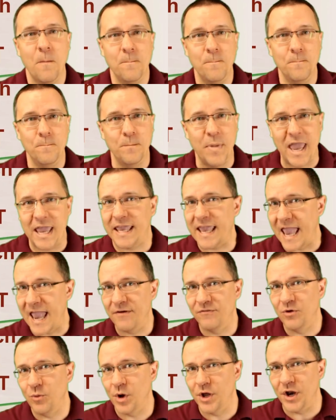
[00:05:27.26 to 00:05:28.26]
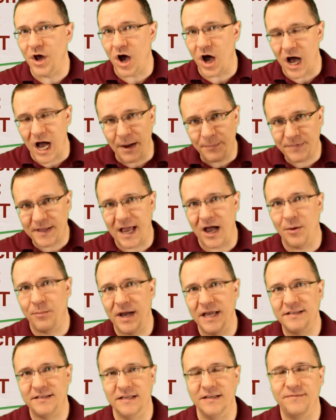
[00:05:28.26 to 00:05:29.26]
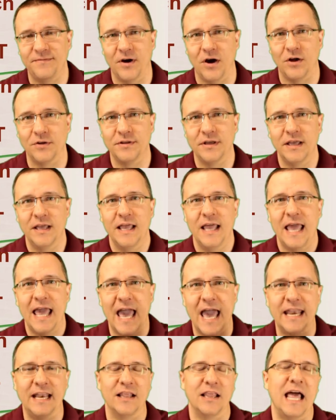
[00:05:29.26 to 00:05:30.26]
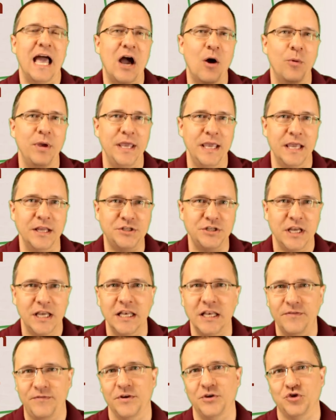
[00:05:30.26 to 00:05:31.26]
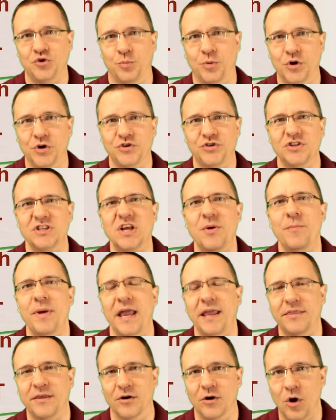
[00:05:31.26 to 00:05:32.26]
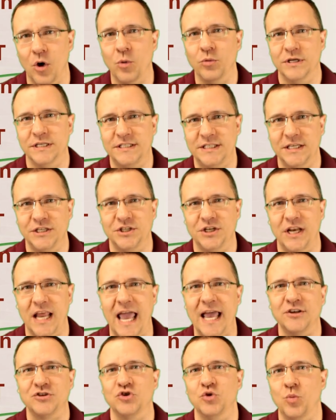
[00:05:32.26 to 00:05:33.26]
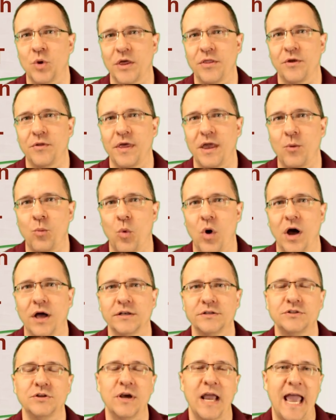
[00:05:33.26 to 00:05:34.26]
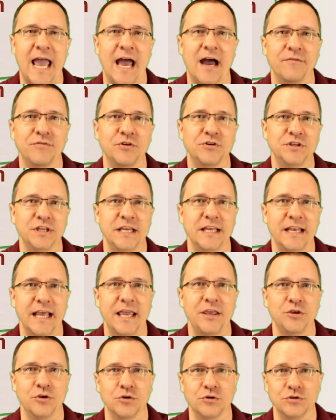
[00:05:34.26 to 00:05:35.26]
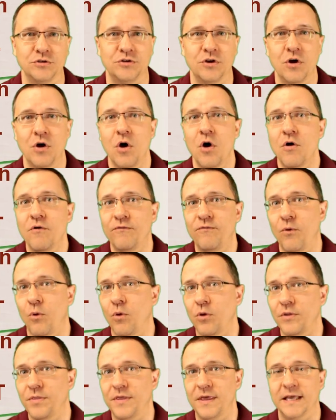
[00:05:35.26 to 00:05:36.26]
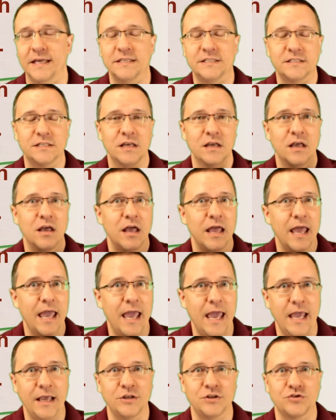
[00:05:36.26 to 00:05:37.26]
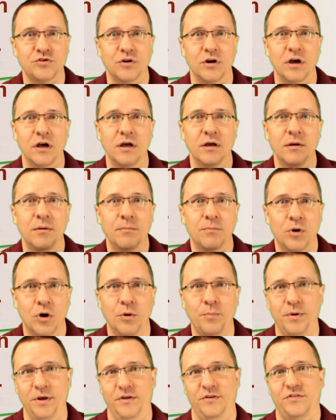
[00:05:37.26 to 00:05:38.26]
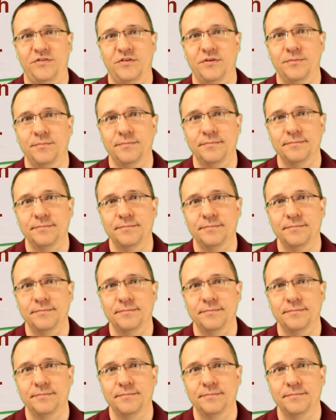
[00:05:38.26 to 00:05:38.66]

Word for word: Make everyone opt out by default and allow each individual person to make their own decision as to whether they want to have their DNA used for this extra purpose.